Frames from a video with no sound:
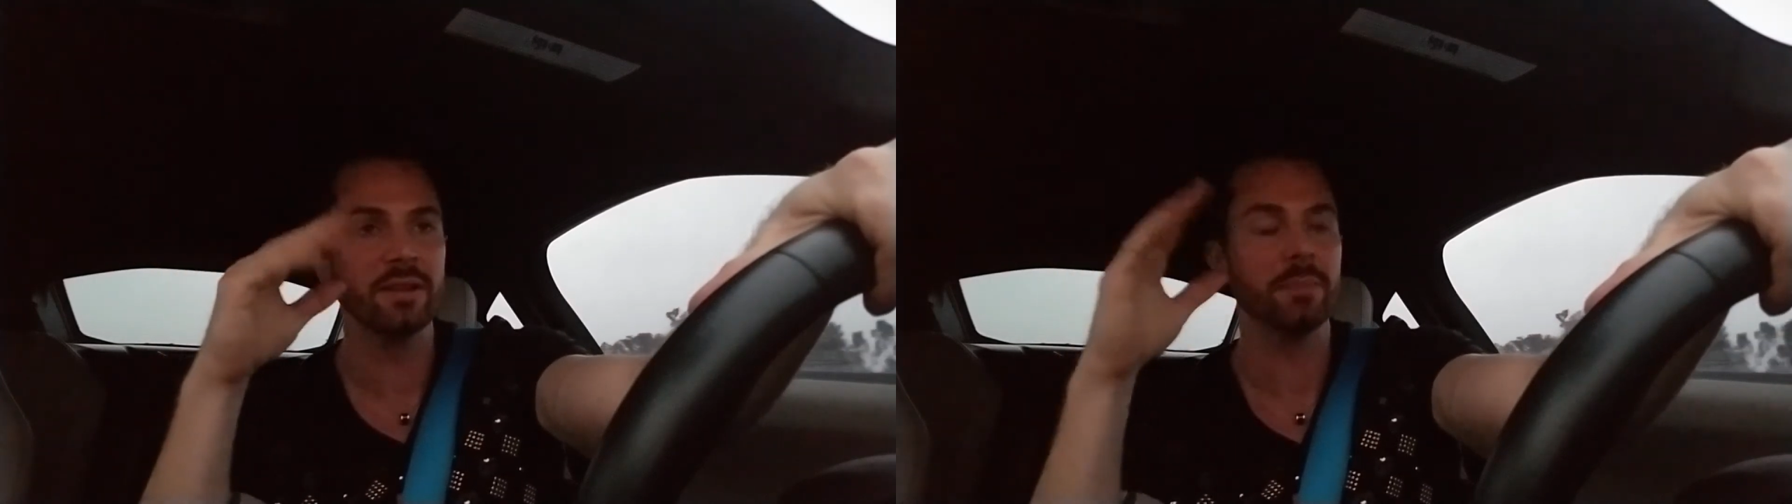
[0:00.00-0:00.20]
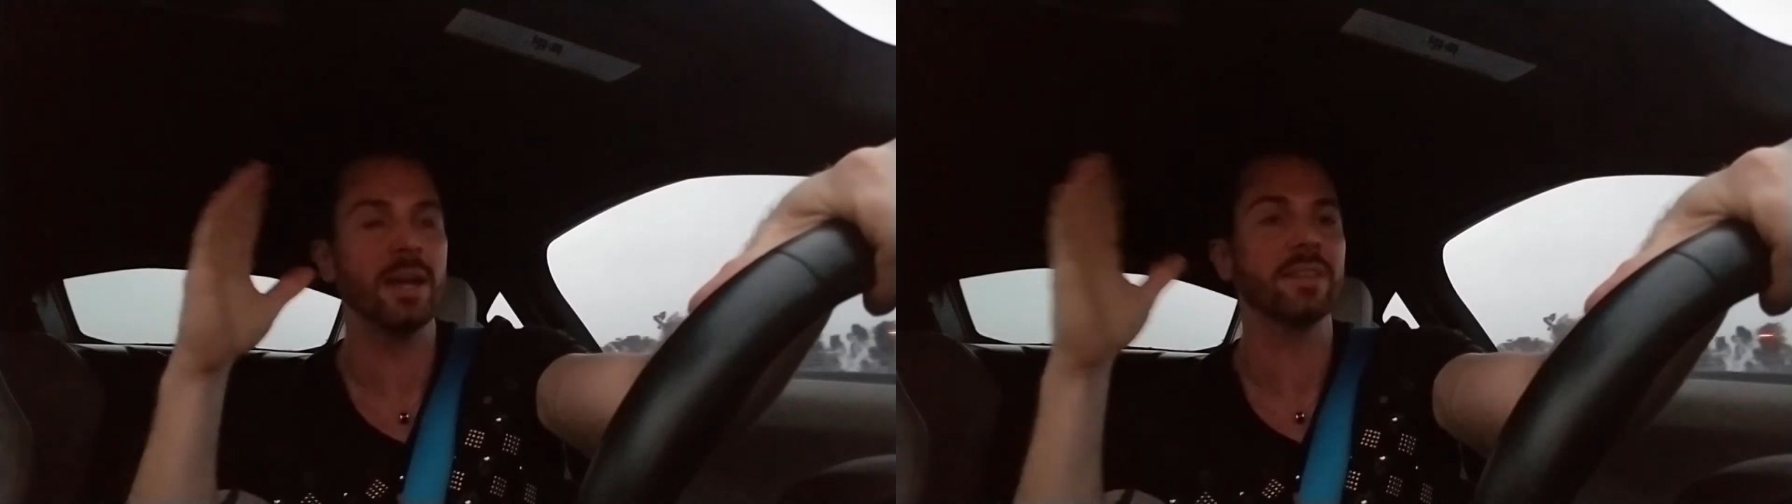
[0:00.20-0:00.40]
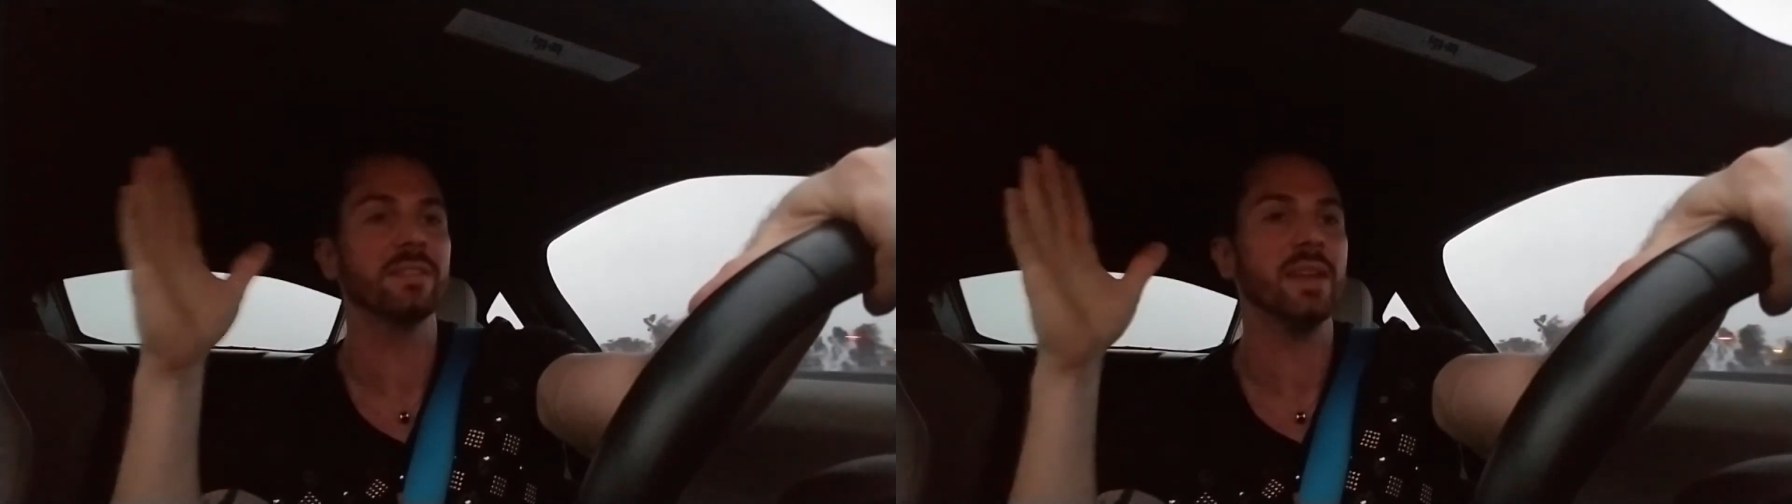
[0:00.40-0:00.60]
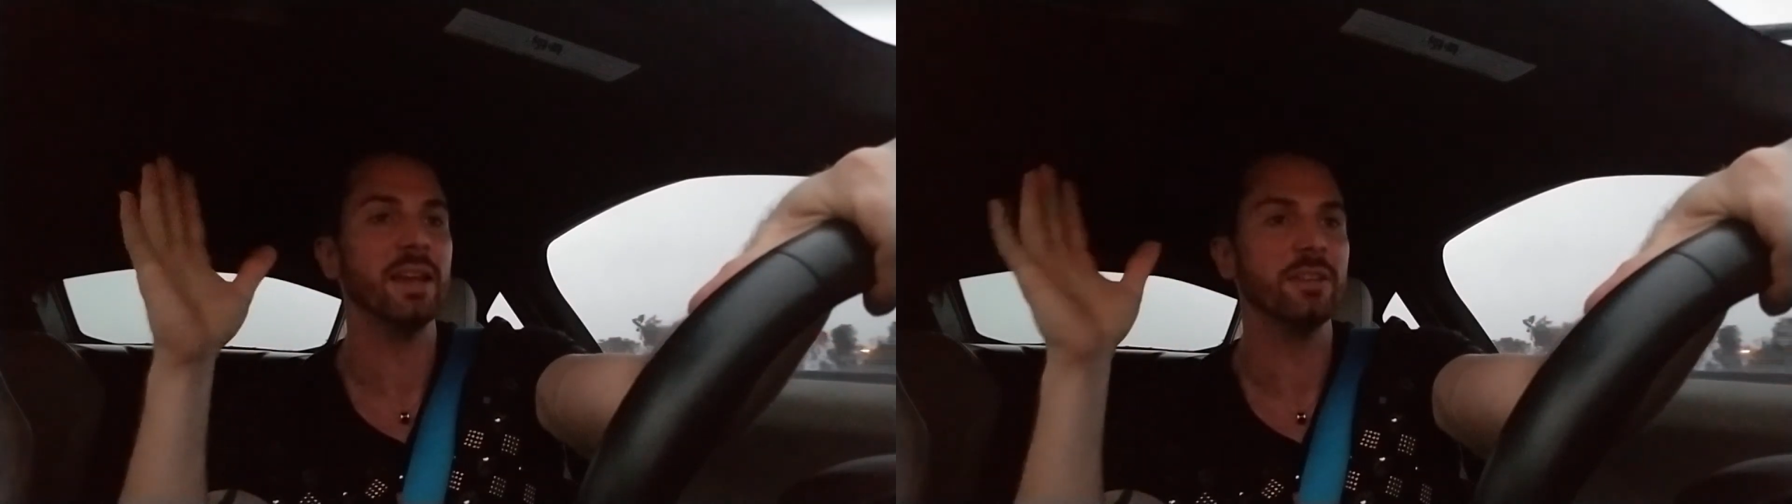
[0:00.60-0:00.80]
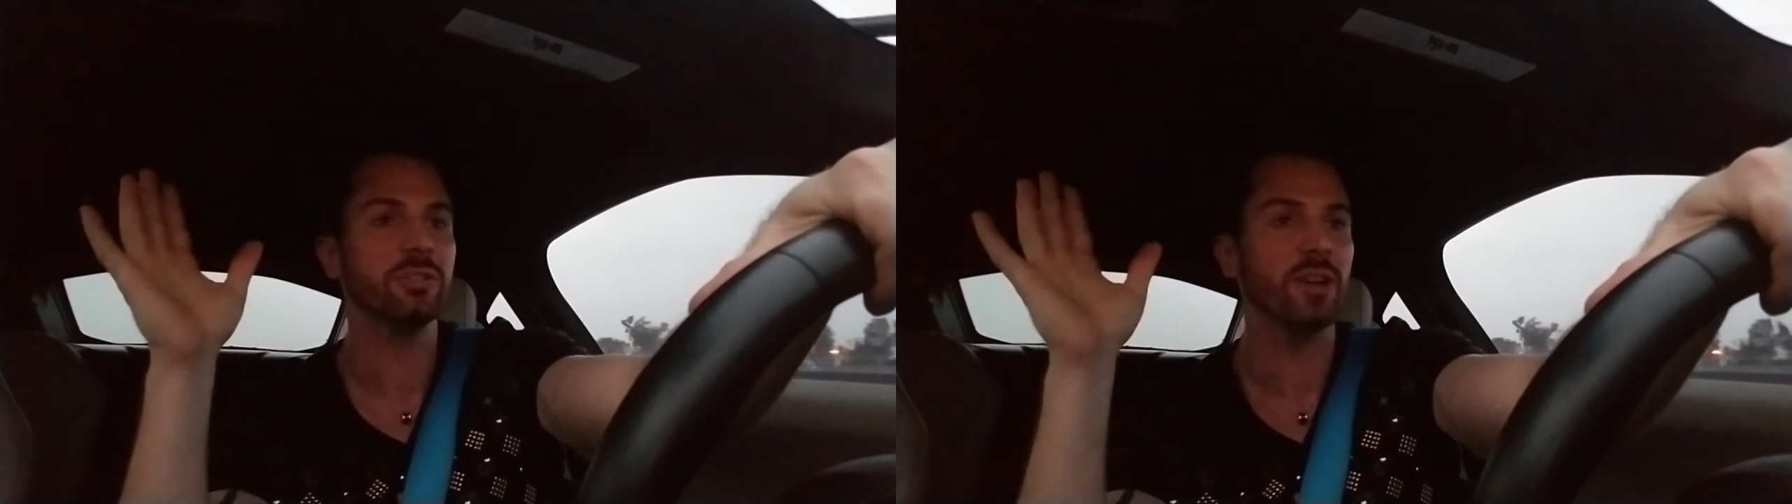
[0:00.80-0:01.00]
And I'm not
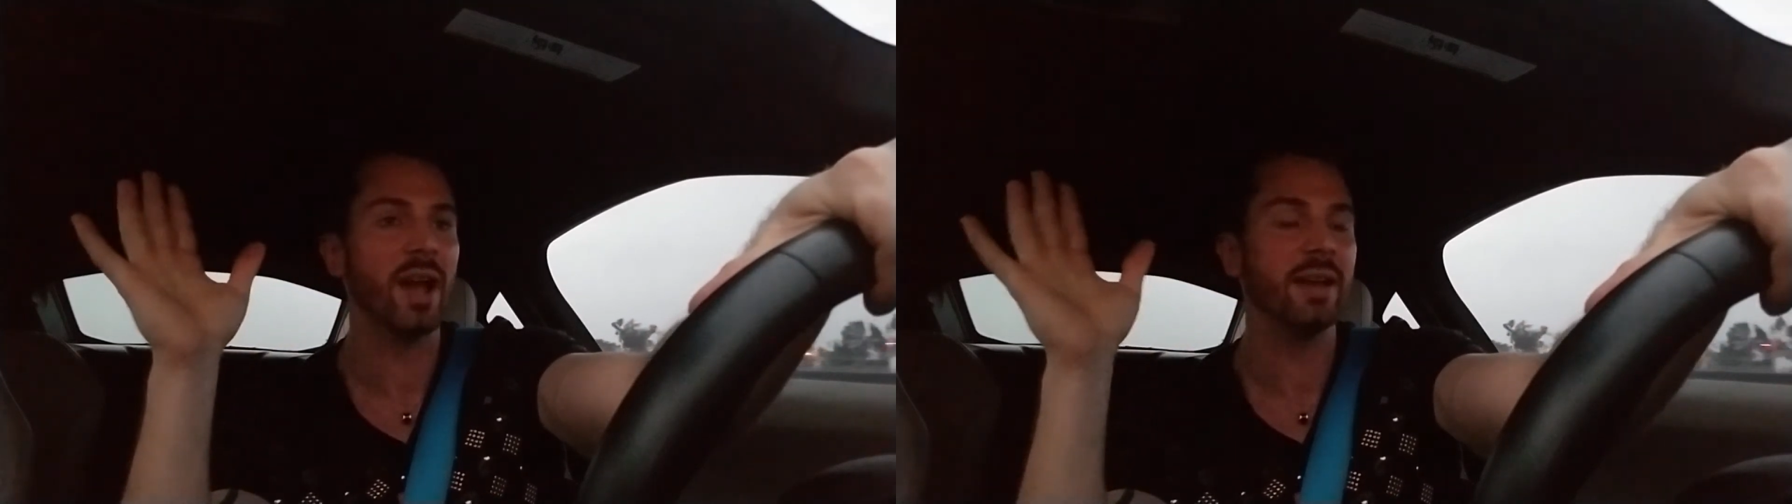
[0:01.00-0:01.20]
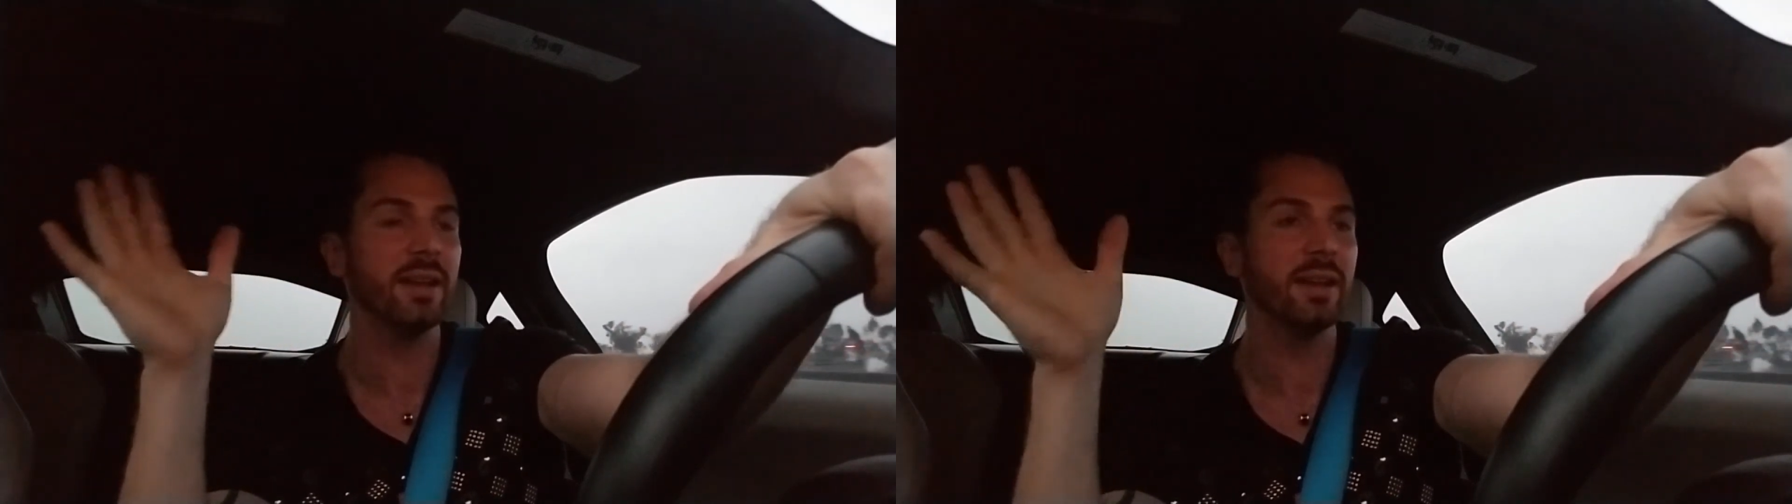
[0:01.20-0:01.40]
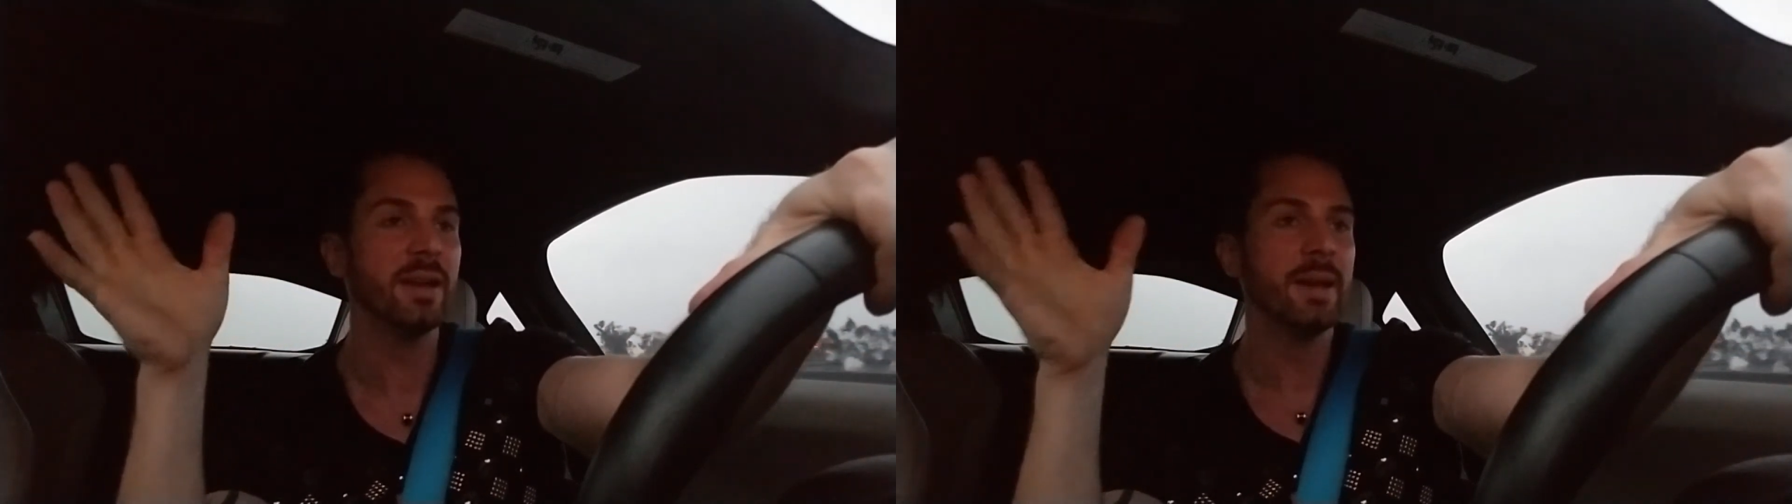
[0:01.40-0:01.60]
saying China